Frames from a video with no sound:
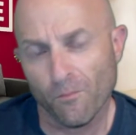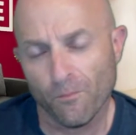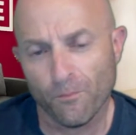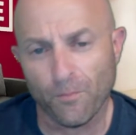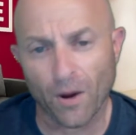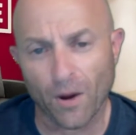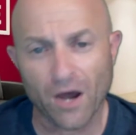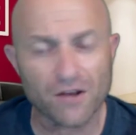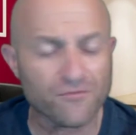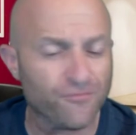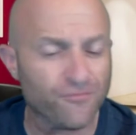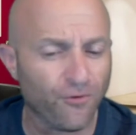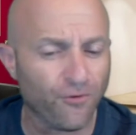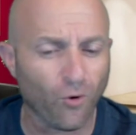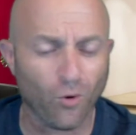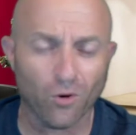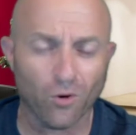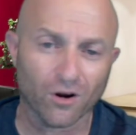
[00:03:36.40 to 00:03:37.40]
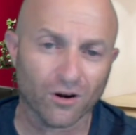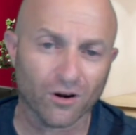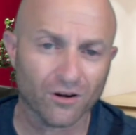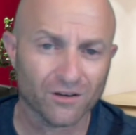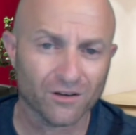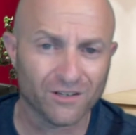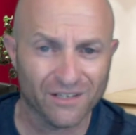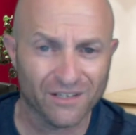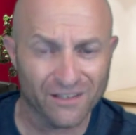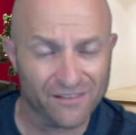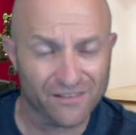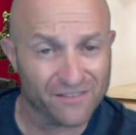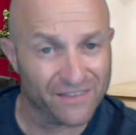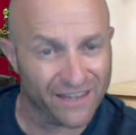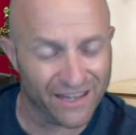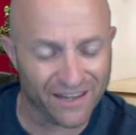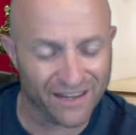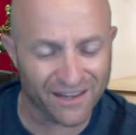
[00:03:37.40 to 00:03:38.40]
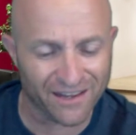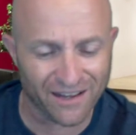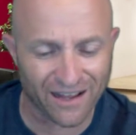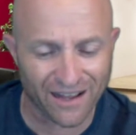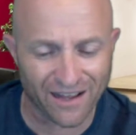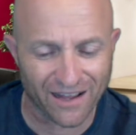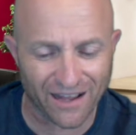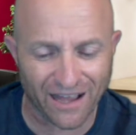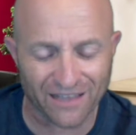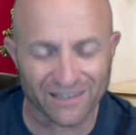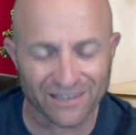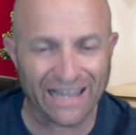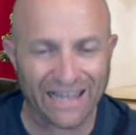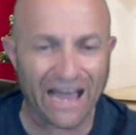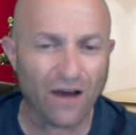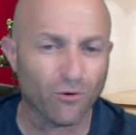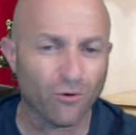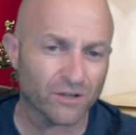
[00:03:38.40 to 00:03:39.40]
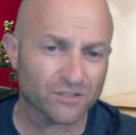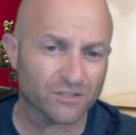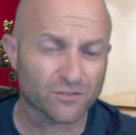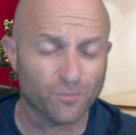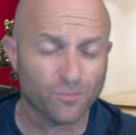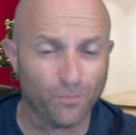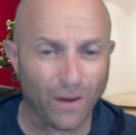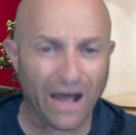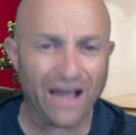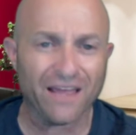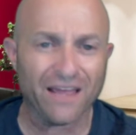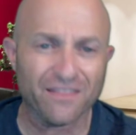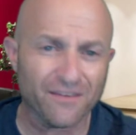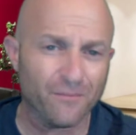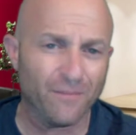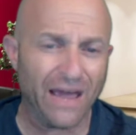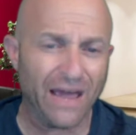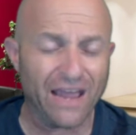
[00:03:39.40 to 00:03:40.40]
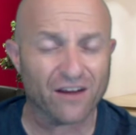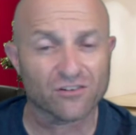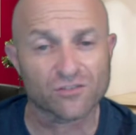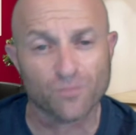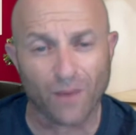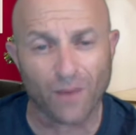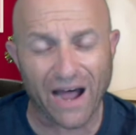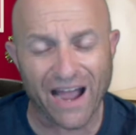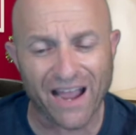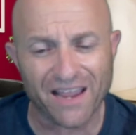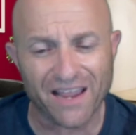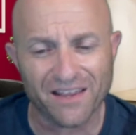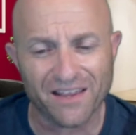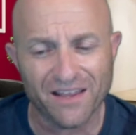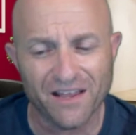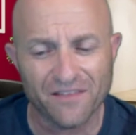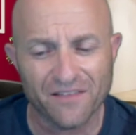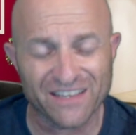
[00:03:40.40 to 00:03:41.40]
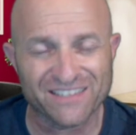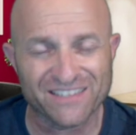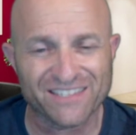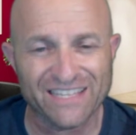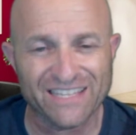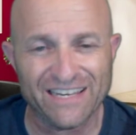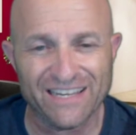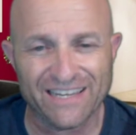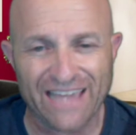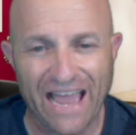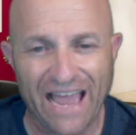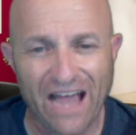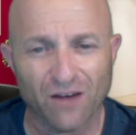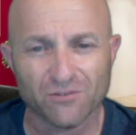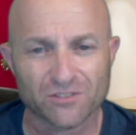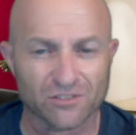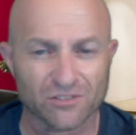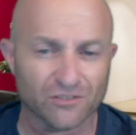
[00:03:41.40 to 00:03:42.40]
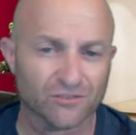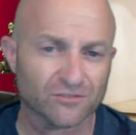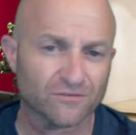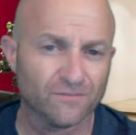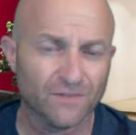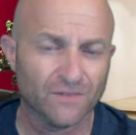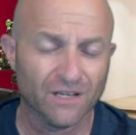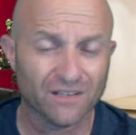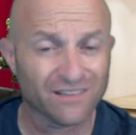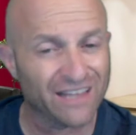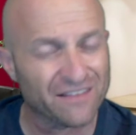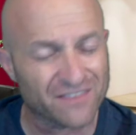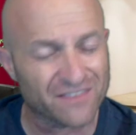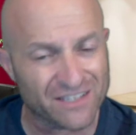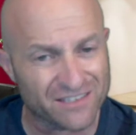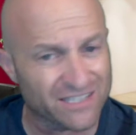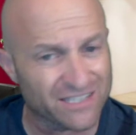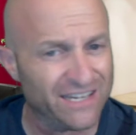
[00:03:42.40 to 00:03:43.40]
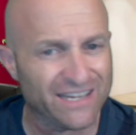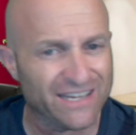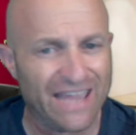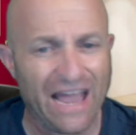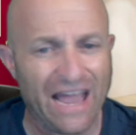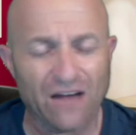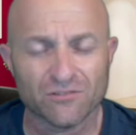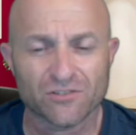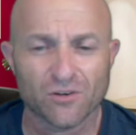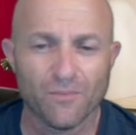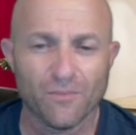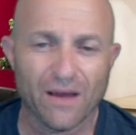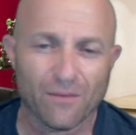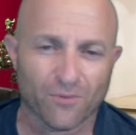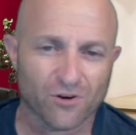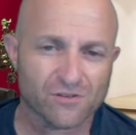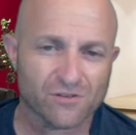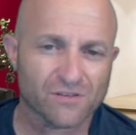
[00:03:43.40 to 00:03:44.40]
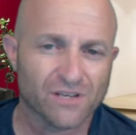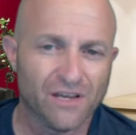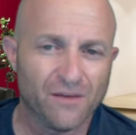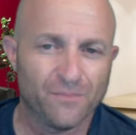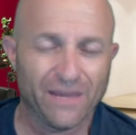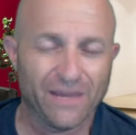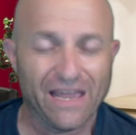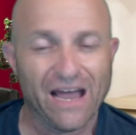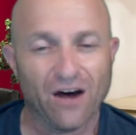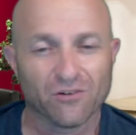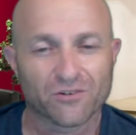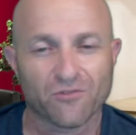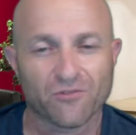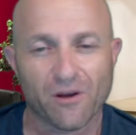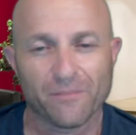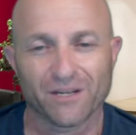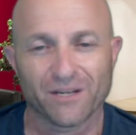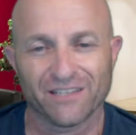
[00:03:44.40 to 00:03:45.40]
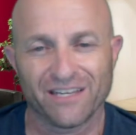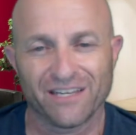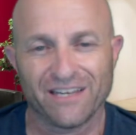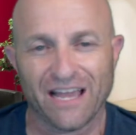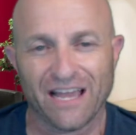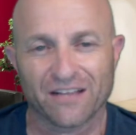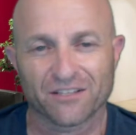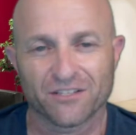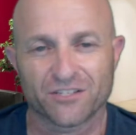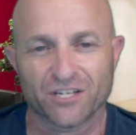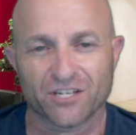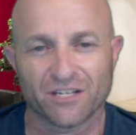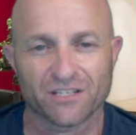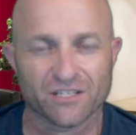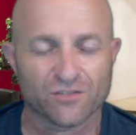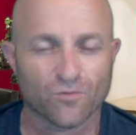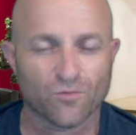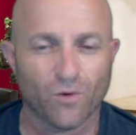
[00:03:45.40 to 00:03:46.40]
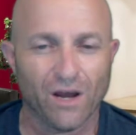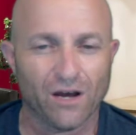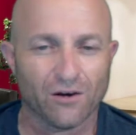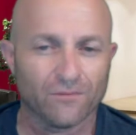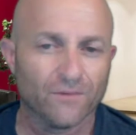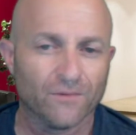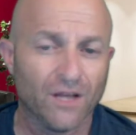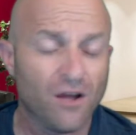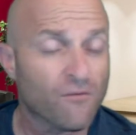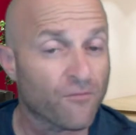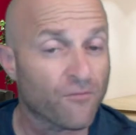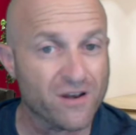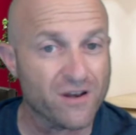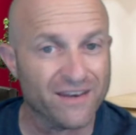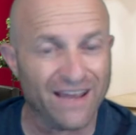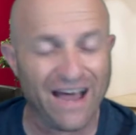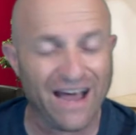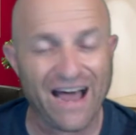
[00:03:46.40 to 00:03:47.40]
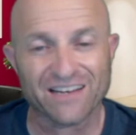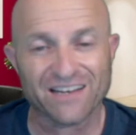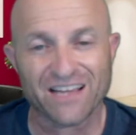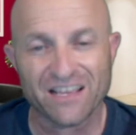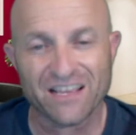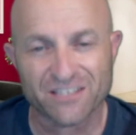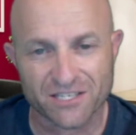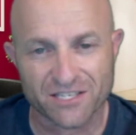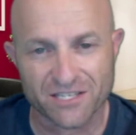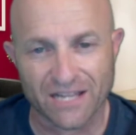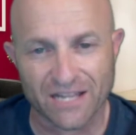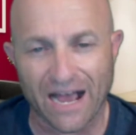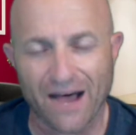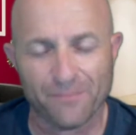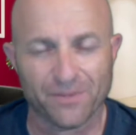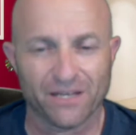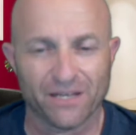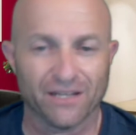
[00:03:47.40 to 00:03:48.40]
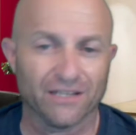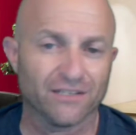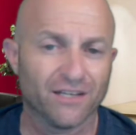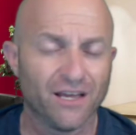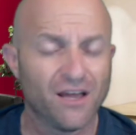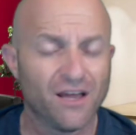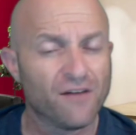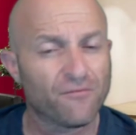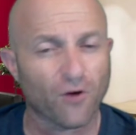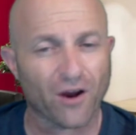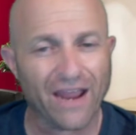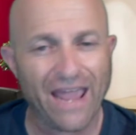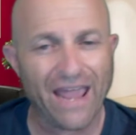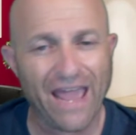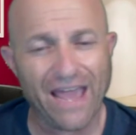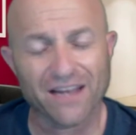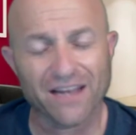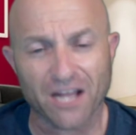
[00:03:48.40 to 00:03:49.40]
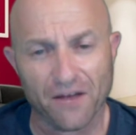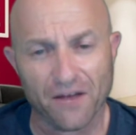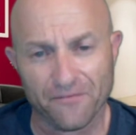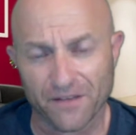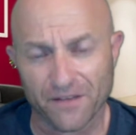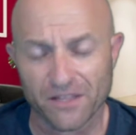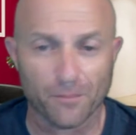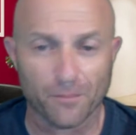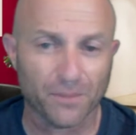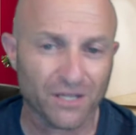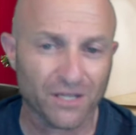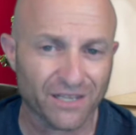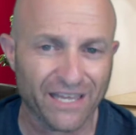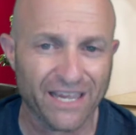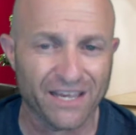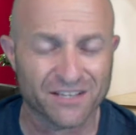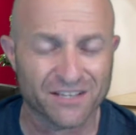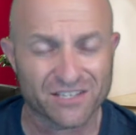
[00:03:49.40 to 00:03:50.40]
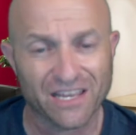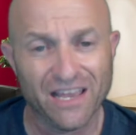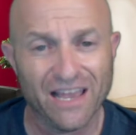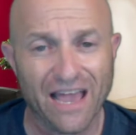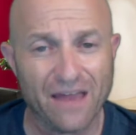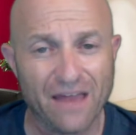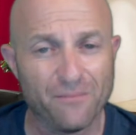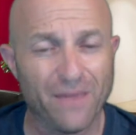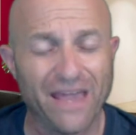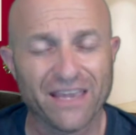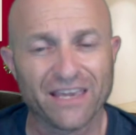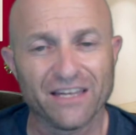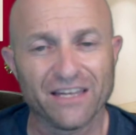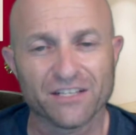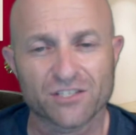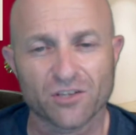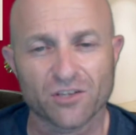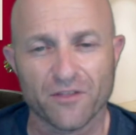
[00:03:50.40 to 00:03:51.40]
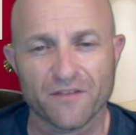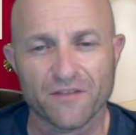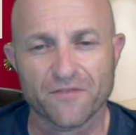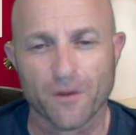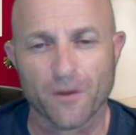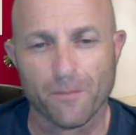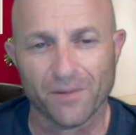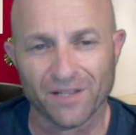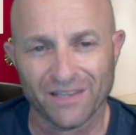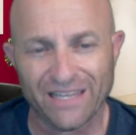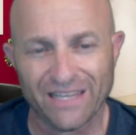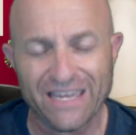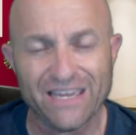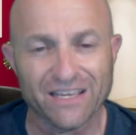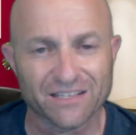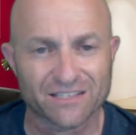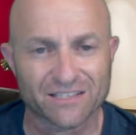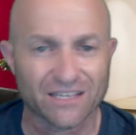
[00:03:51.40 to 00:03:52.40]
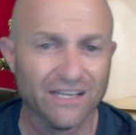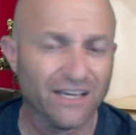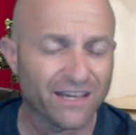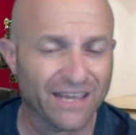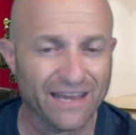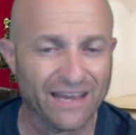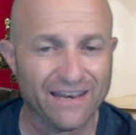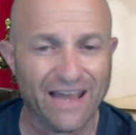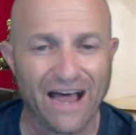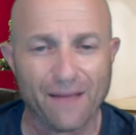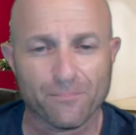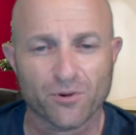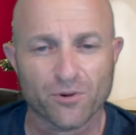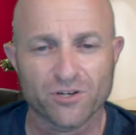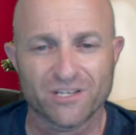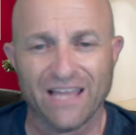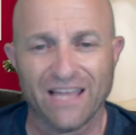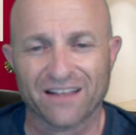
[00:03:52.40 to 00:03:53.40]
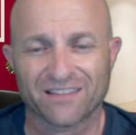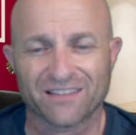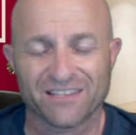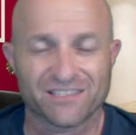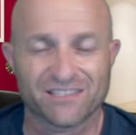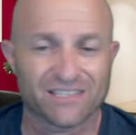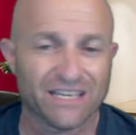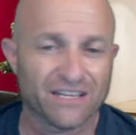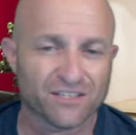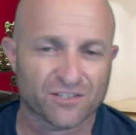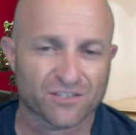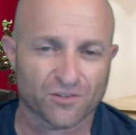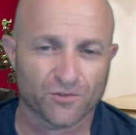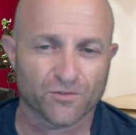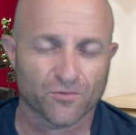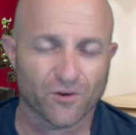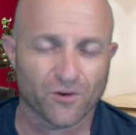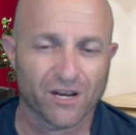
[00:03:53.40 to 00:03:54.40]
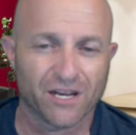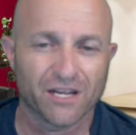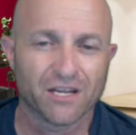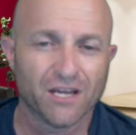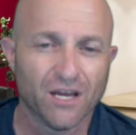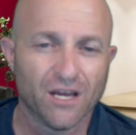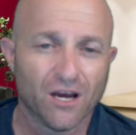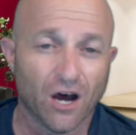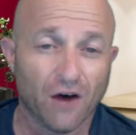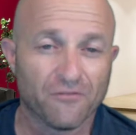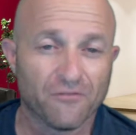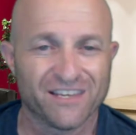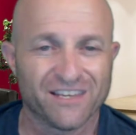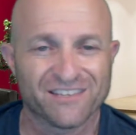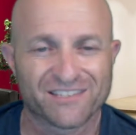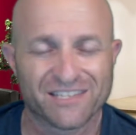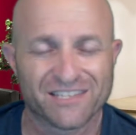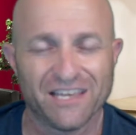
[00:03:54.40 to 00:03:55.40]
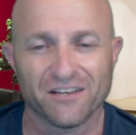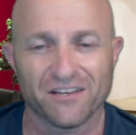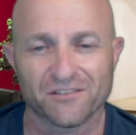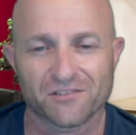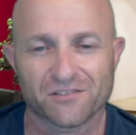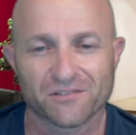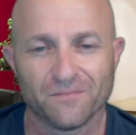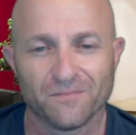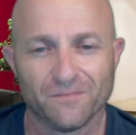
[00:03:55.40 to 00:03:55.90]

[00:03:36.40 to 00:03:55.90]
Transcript: but for the allowance by the mayors, by the city councils, let the city council members be held criminally negligent as well for not stopping it, for handcuffing the police and making it so that the police cannot protect the citizenry of these cities.